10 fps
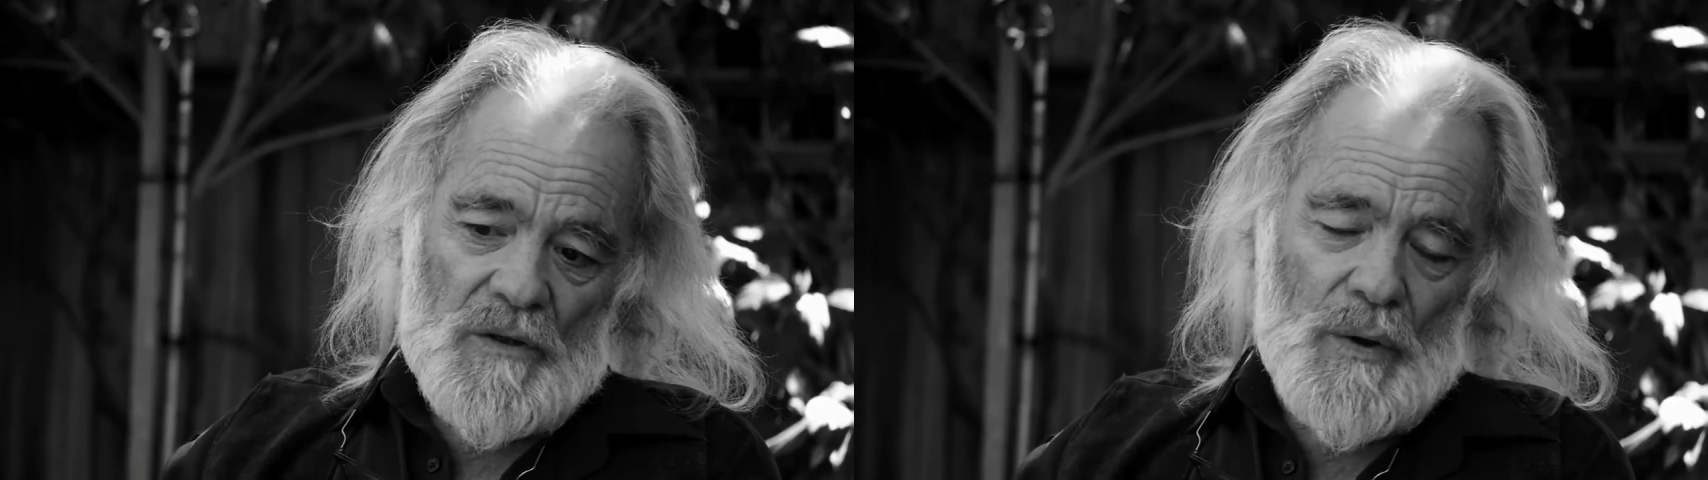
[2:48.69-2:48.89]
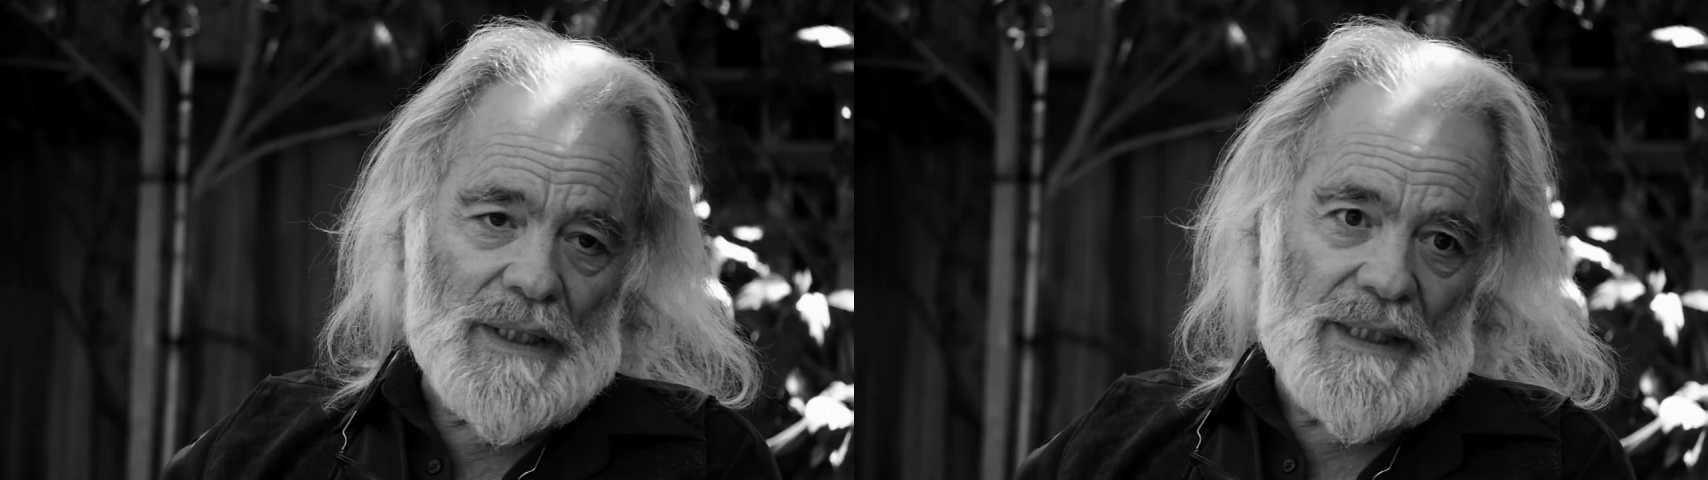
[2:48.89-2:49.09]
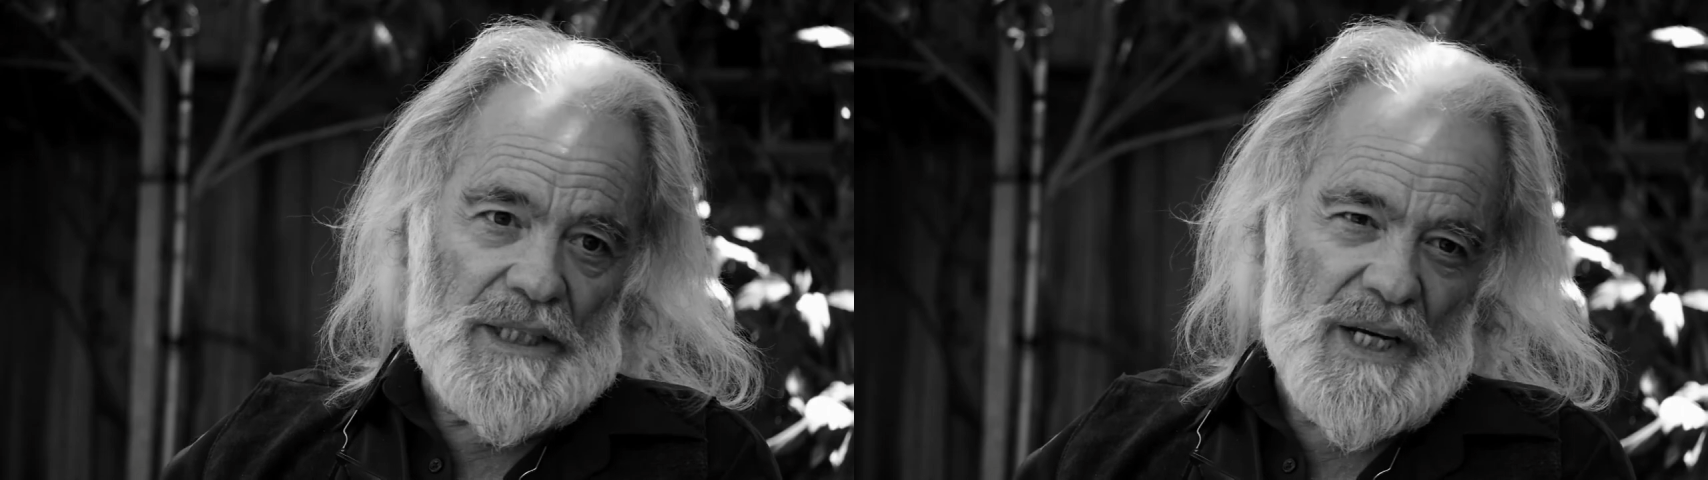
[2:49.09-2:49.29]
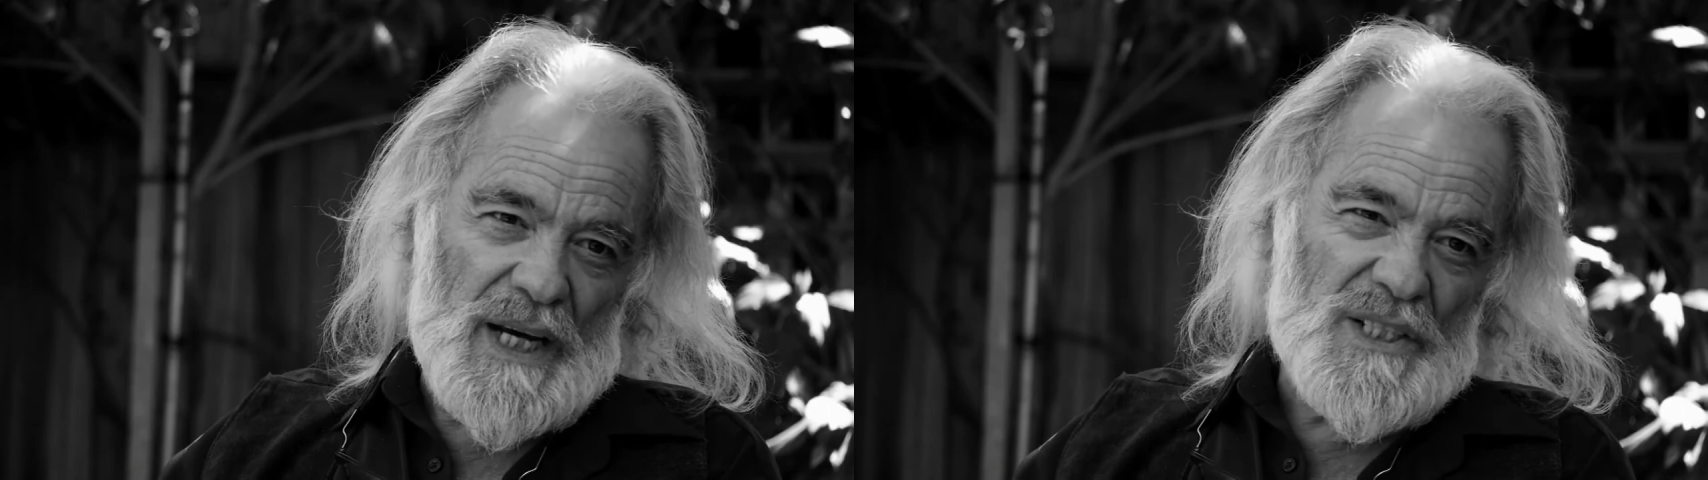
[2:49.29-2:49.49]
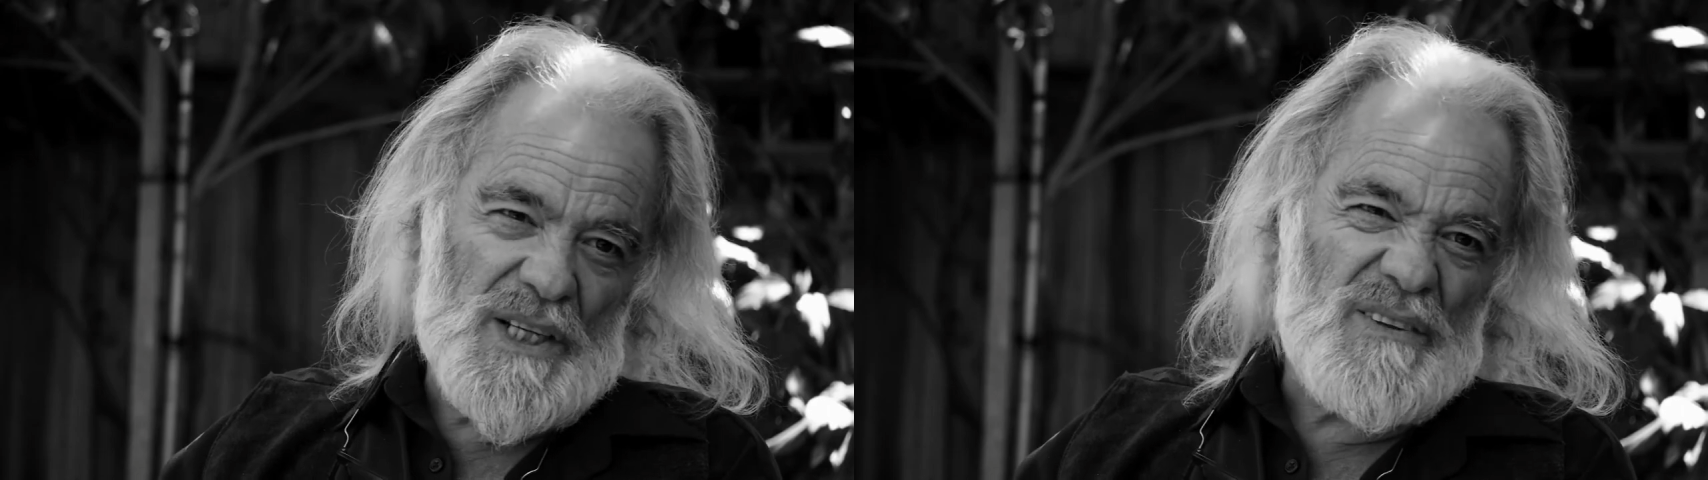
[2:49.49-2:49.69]
quickly
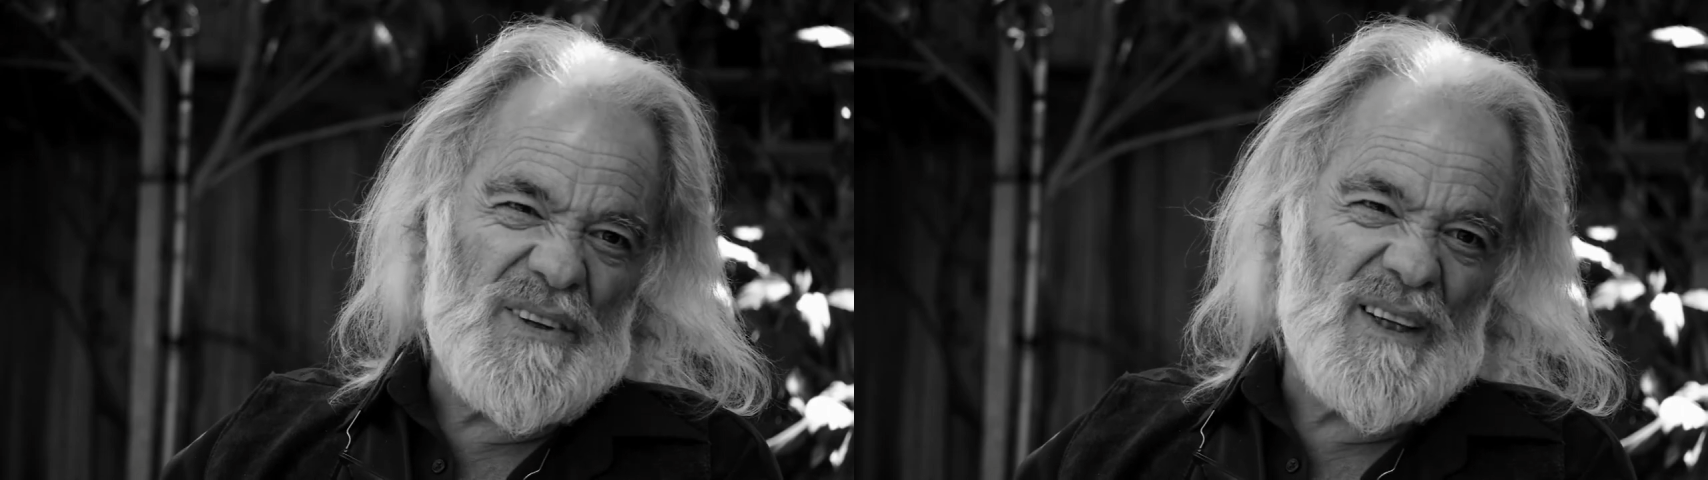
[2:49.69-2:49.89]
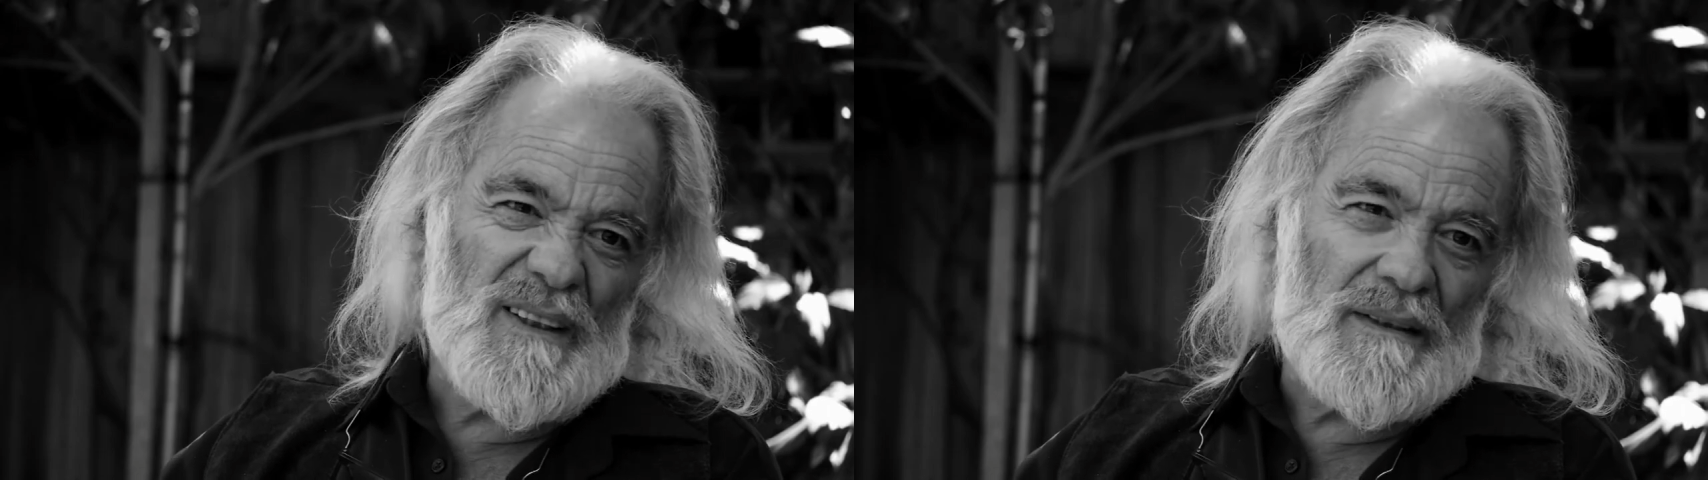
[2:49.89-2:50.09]
changing thing.